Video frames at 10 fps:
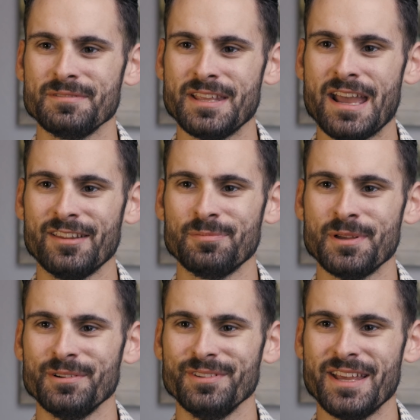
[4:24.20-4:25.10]
gas
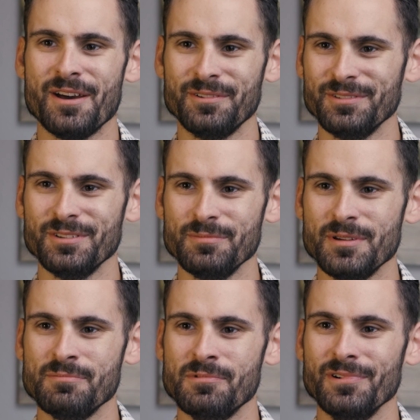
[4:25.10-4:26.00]
pedal down a little
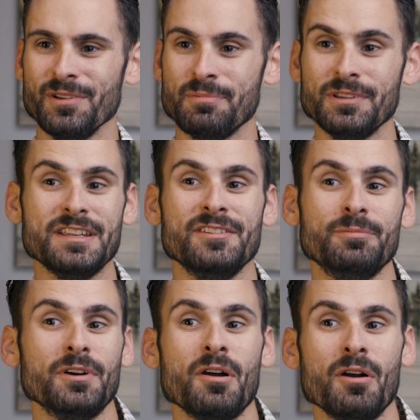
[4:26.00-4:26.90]
bit more to please
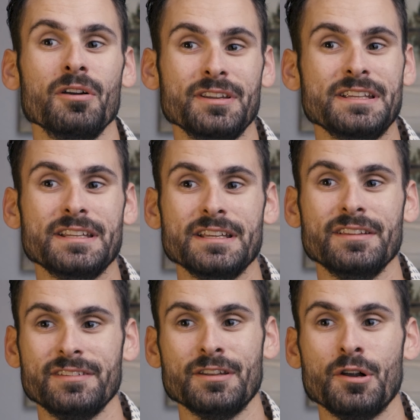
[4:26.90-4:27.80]
what our need
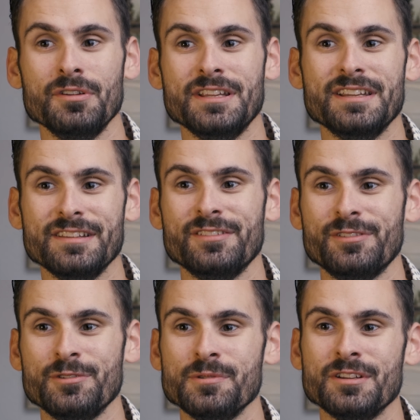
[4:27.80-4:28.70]
is. And our need
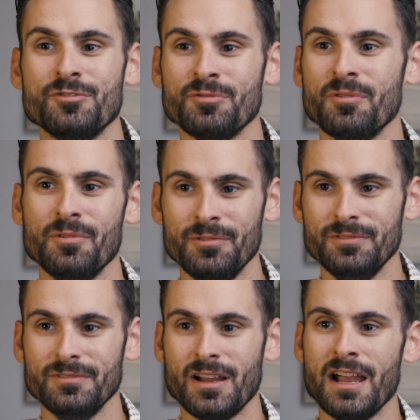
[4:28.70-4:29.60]
is to control.
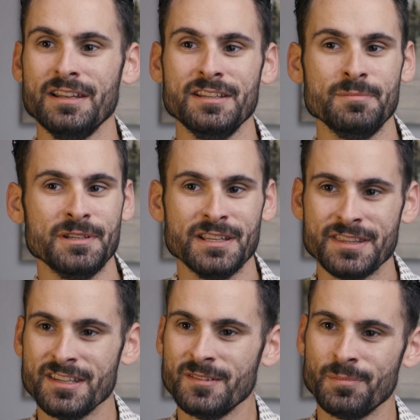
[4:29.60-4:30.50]
I need to be
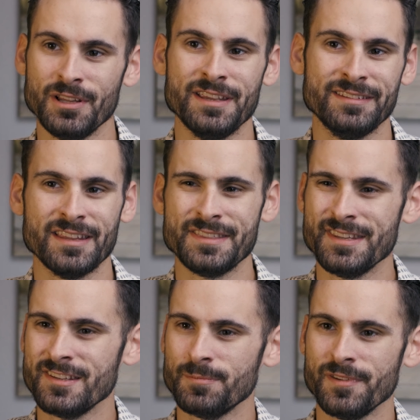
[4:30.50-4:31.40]
at this place at
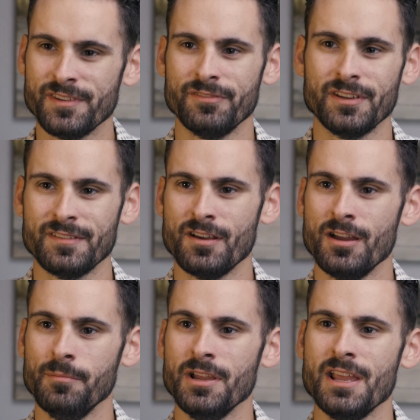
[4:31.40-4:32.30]
this specific
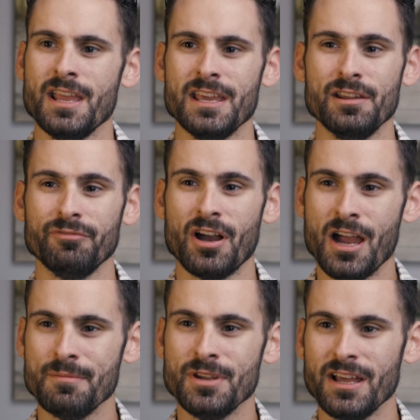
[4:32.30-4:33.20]
time. And if
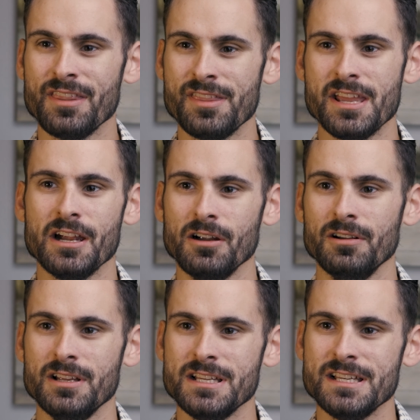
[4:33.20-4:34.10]
I'm not there,